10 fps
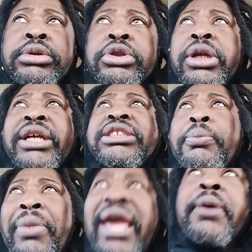You know, that's the
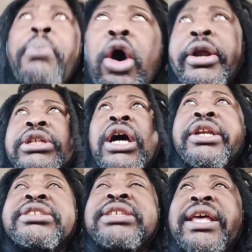main part,
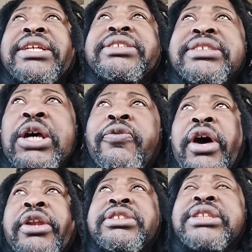understanding self,
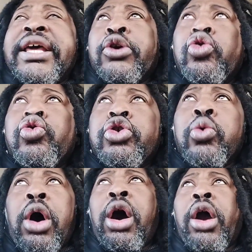understanding who
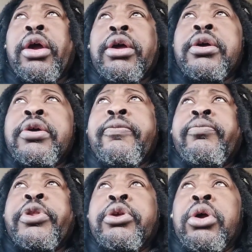you are.
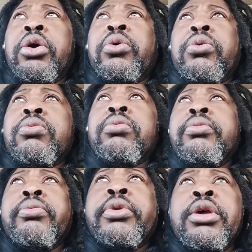You know,
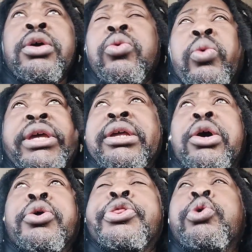we can
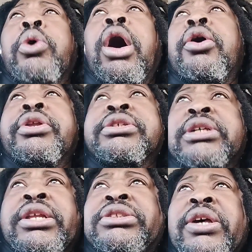go through all this
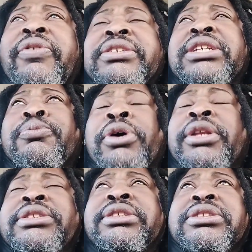other stuff. I see
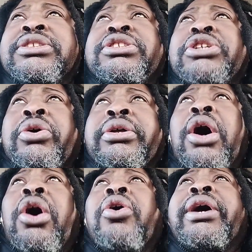brothers and sisters talking
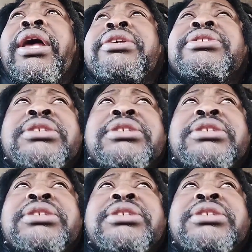all kind of